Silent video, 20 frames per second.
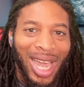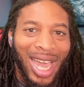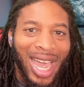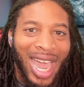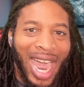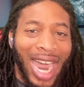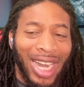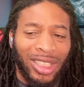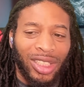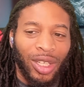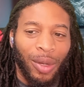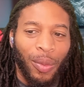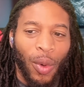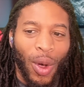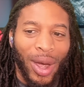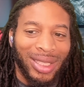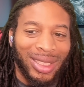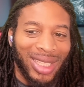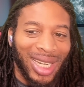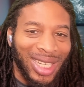It's your
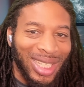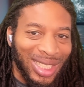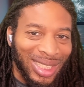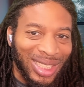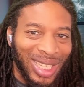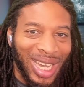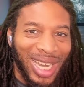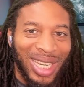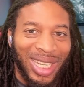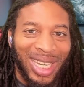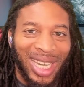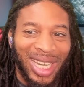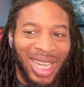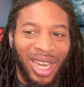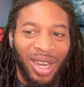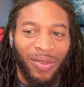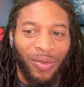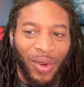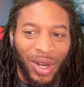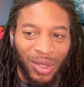boy Jai Eazy,
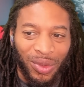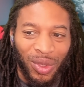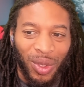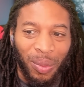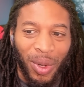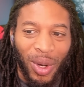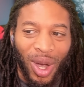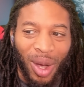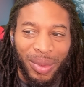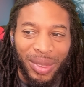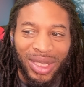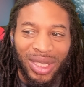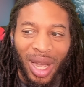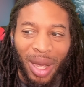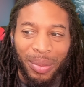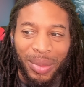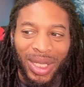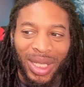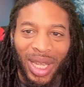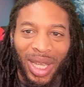aka Fresh from the
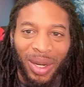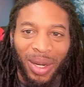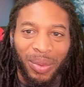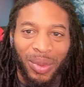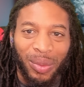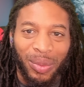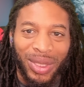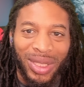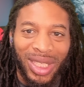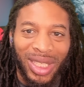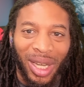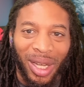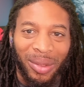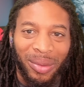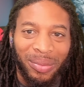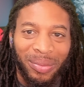Barbershop, BK the People's Chap.